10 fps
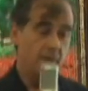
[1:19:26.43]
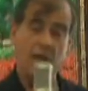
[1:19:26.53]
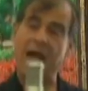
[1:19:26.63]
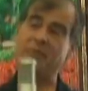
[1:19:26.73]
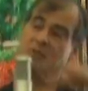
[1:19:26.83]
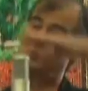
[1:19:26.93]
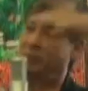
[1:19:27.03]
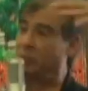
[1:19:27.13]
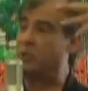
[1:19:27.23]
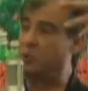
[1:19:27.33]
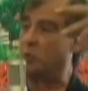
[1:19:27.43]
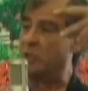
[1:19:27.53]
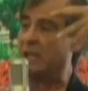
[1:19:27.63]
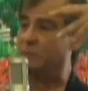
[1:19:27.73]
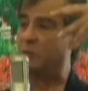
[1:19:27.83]
At the spiritual
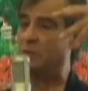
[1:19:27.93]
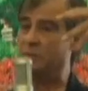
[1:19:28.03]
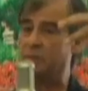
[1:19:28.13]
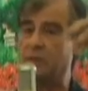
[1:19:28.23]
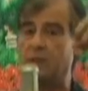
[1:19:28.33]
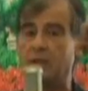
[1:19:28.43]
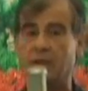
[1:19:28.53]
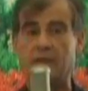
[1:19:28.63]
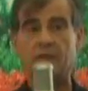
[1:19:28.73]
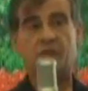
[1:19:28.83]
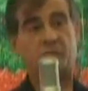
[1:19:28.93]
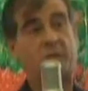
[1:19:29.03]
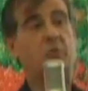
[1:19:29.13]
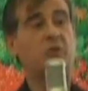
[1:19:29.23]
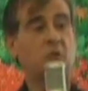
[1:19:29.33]
level,
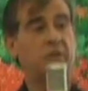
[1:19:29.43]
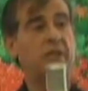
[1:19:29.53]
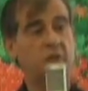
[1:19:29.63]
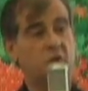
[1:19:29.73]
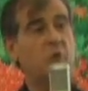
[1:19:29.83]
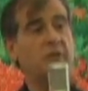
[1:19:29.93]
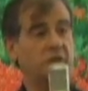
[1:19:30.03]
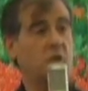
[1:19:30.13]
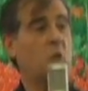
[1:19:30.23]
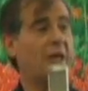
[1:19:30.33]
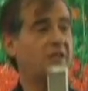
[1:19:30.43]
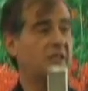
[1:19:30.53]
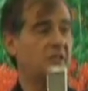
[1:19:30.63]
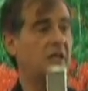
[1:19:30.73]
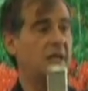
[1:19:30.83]
spiritually, they're doing the correcting
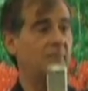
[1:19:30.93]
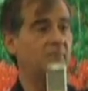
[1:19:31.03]
time.